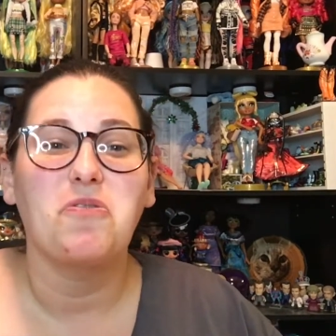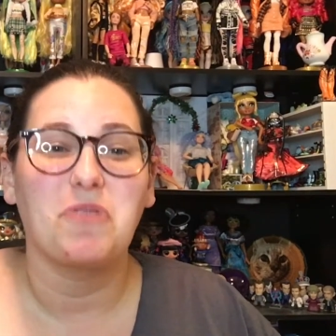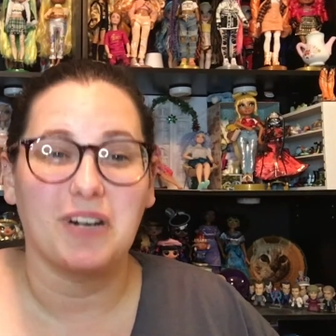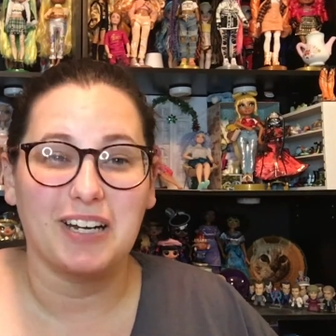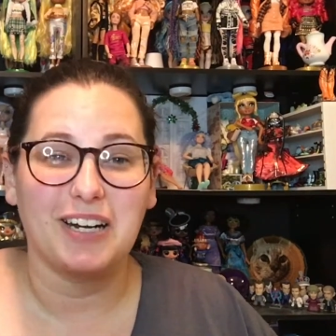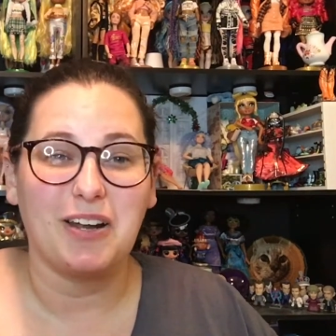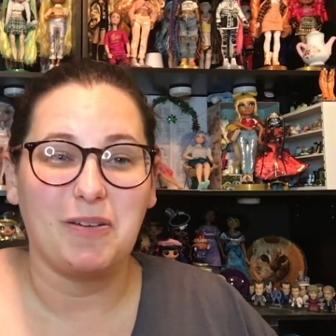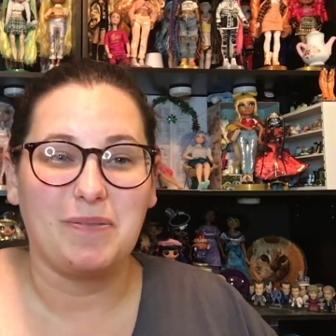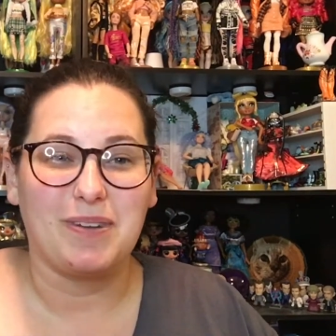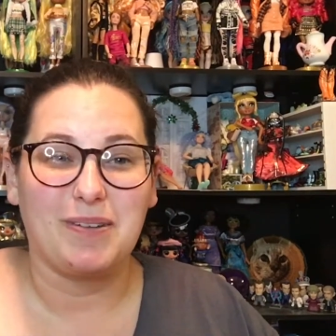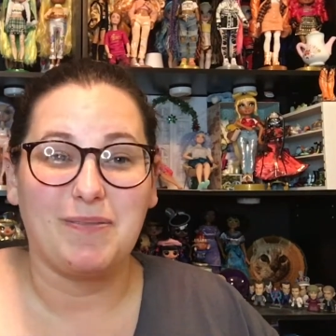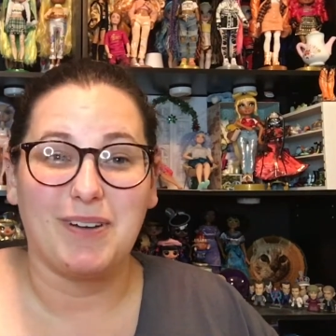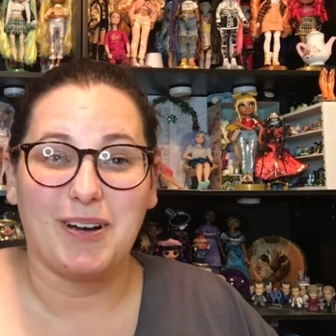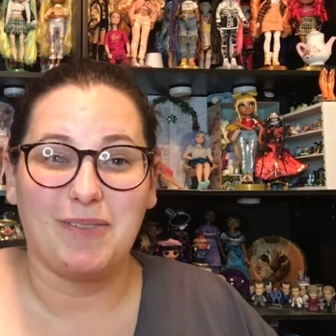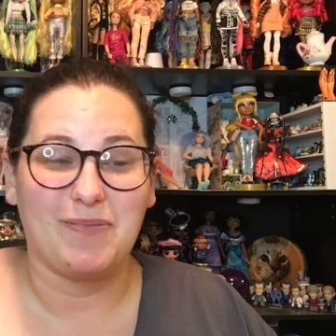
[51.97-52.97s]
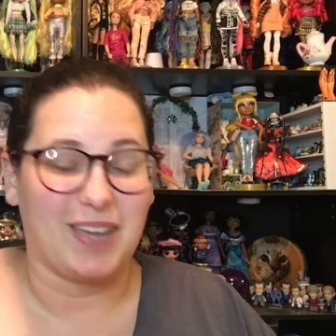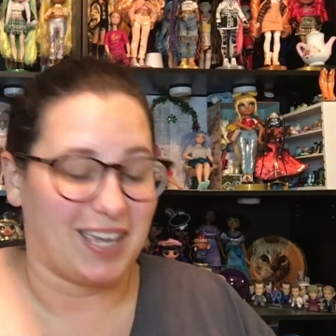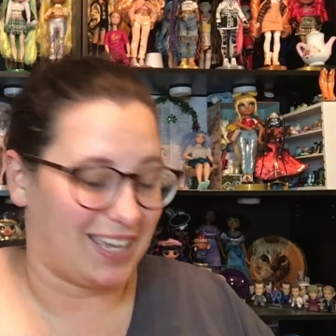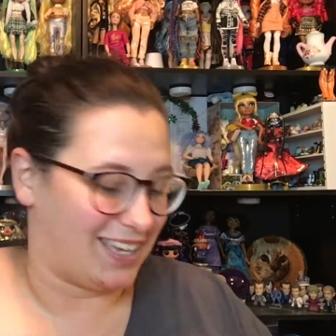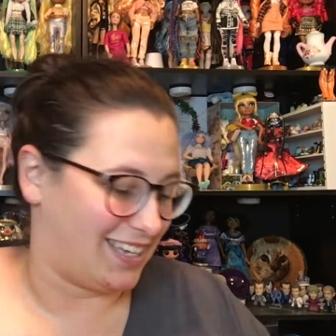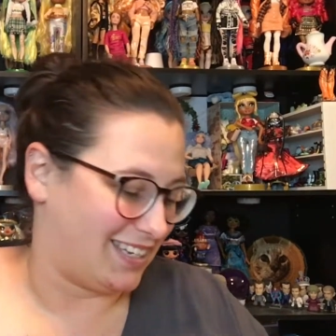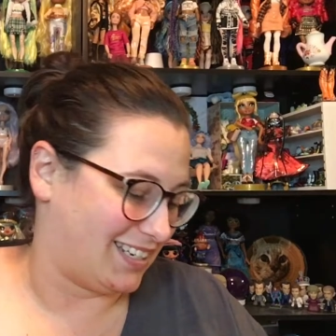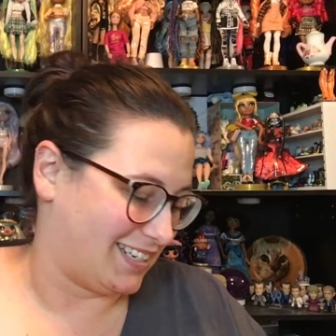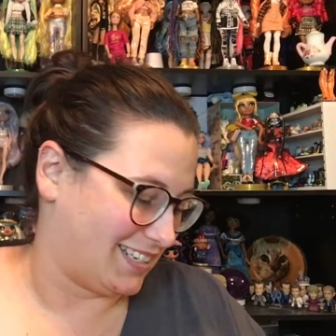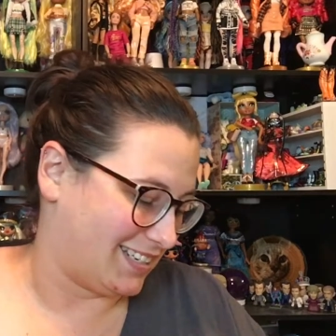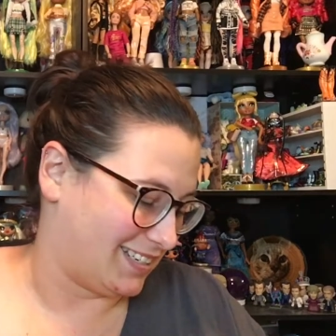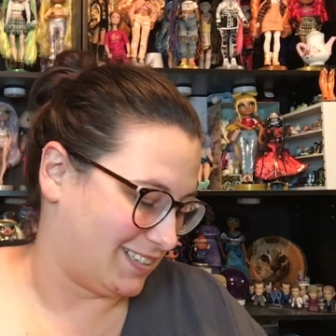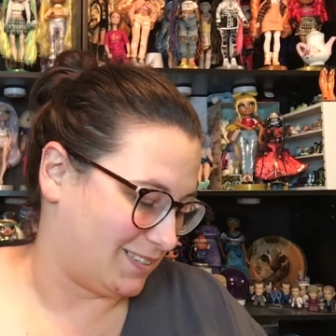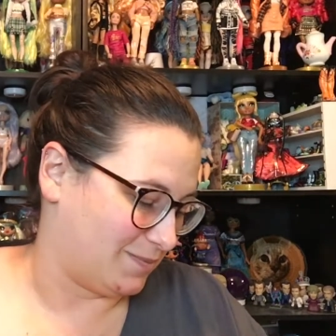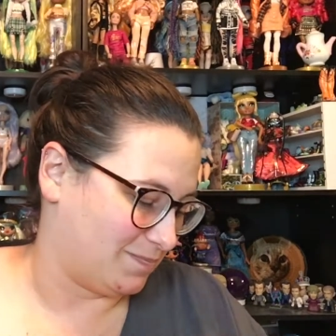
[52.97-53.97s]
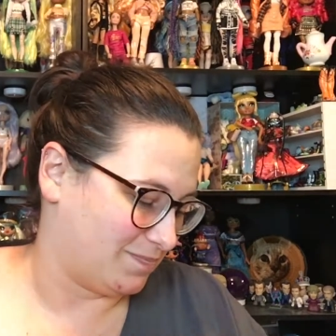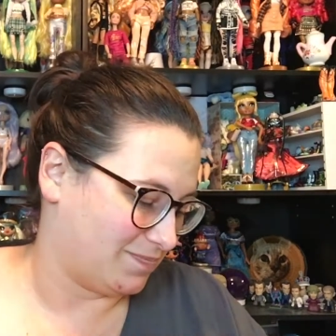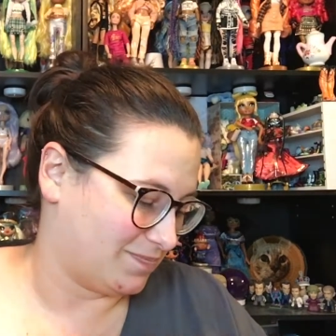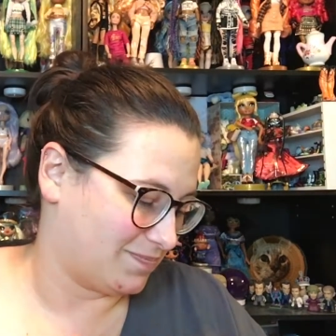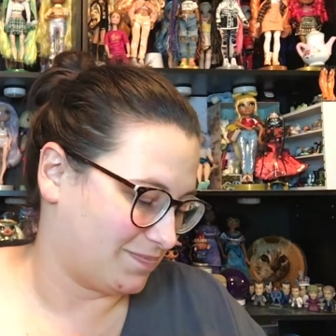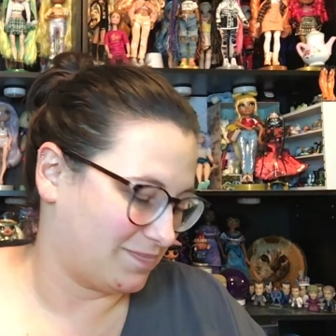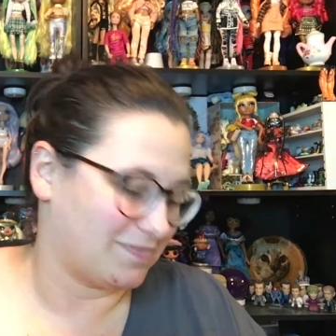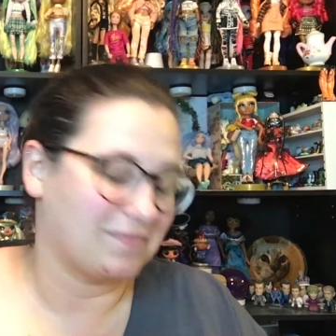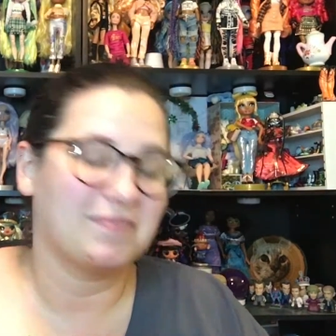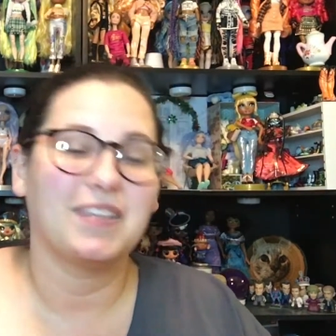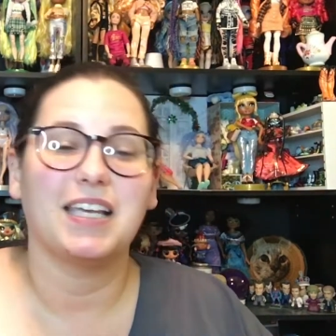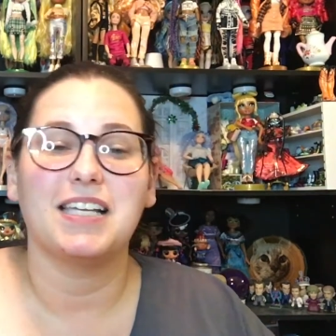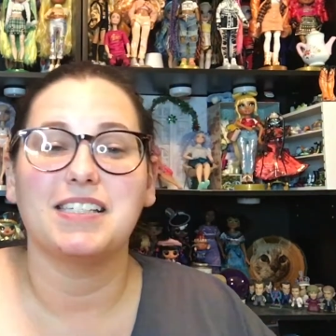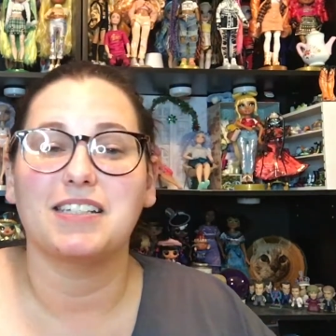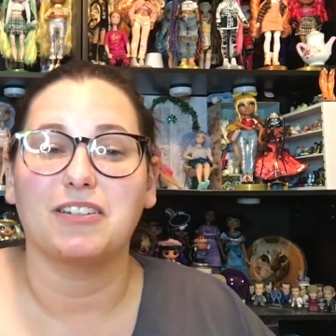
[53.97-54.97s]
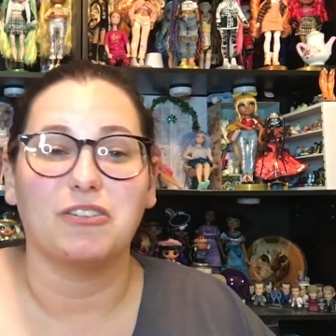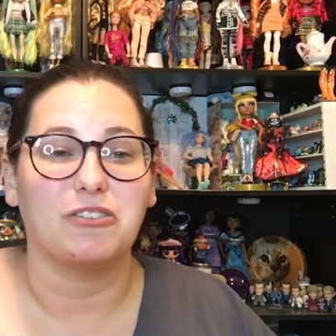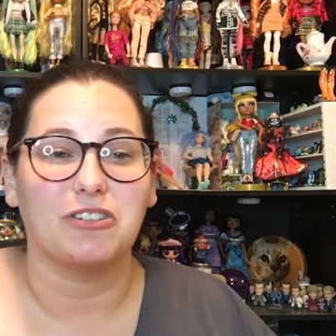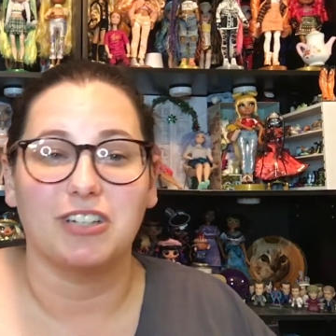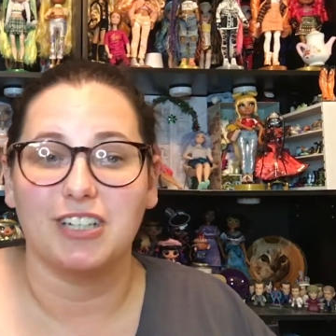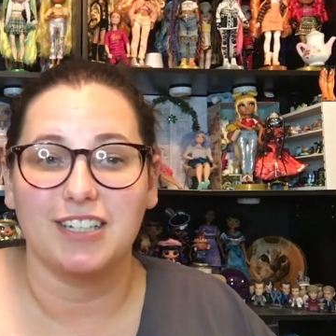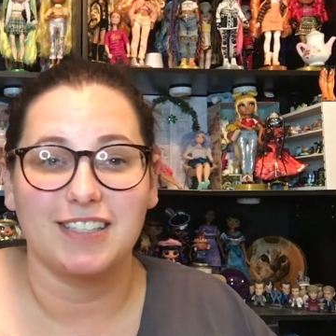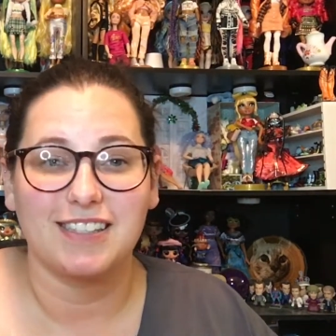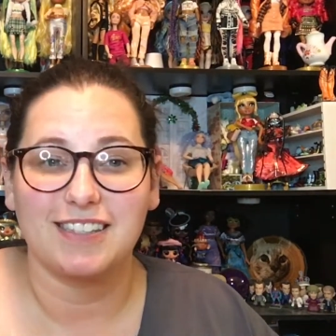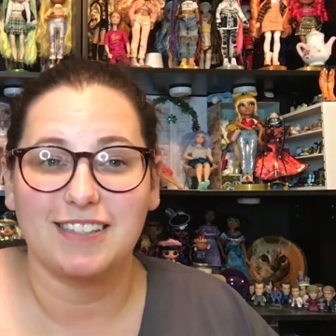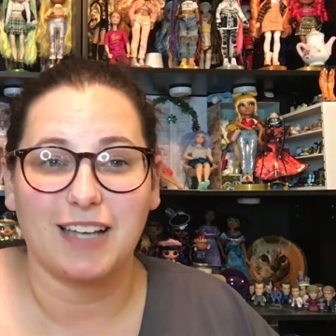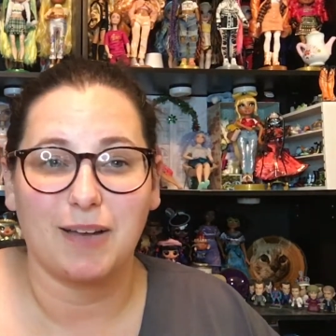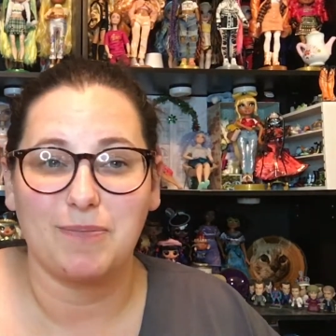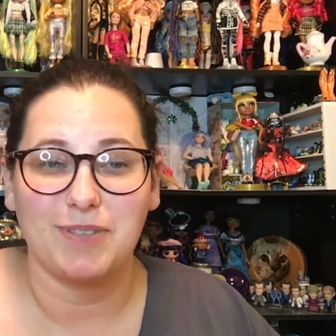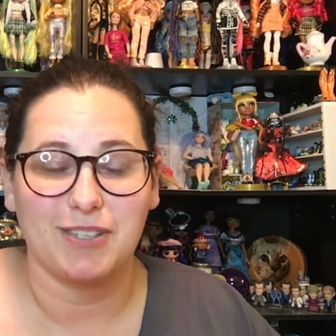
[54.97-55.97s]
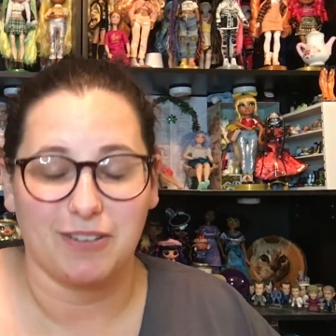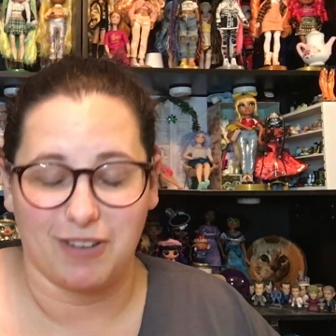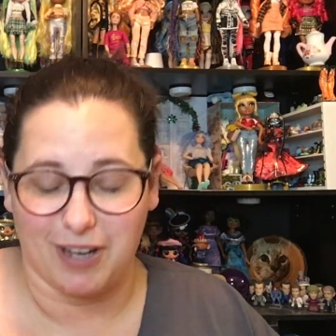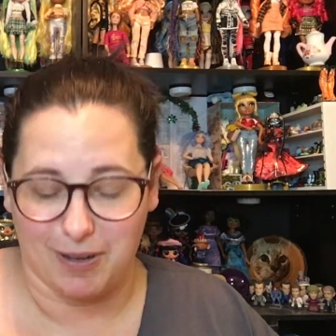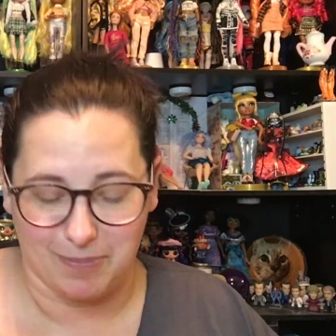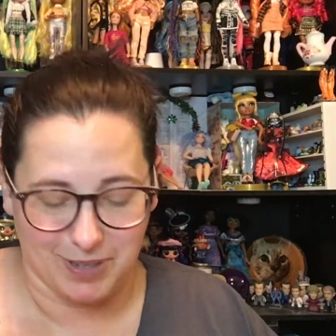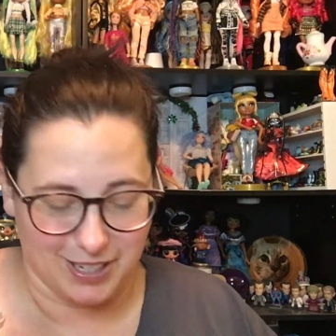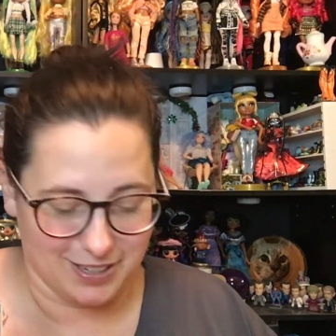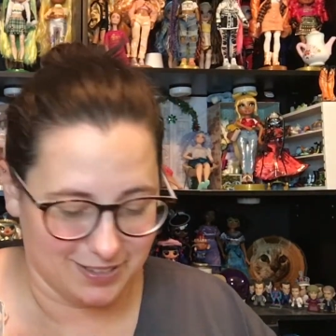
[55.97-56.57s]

we're gonna open him up and um, he's glorious. I'm so happy.